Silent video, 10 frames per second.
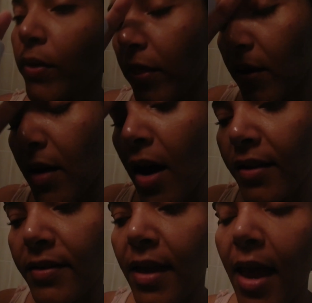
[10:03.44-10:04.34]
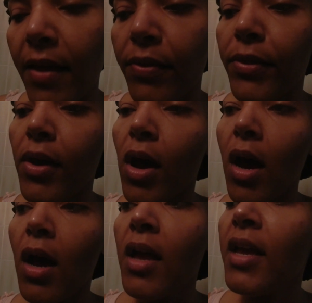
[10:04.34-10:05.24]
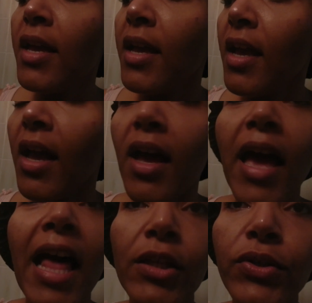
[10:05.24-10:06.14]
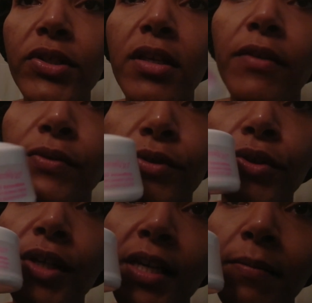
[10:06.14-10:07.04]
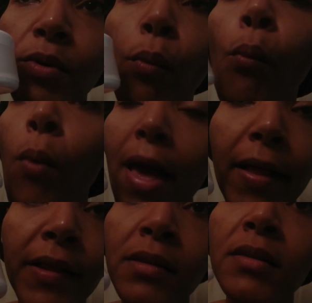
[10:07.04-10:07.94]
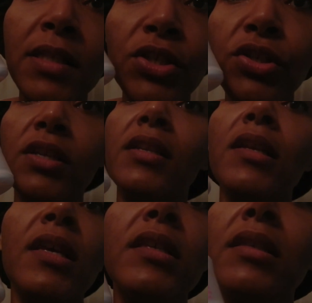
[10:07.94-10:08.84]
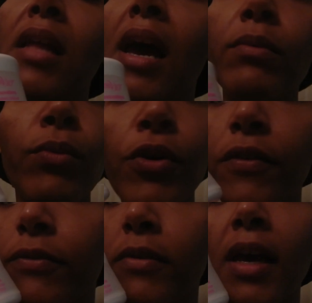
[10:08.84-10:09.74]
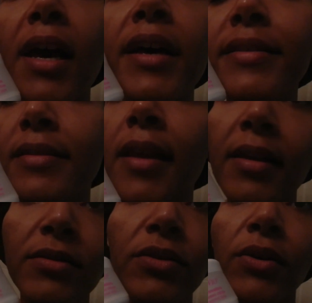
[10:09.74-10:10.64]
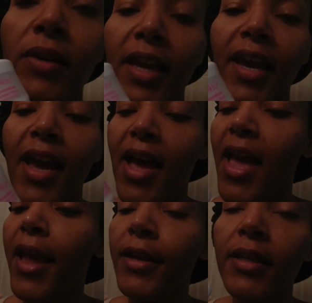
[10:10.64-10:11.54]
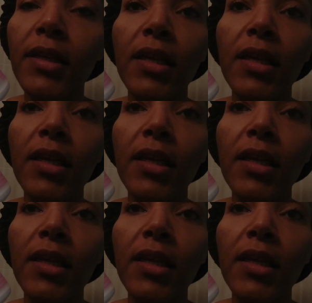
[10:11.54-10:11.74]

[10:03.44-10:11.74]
the dots and the Alka-Self cream. Well, this shit is not worth a cent, okay? I hate it.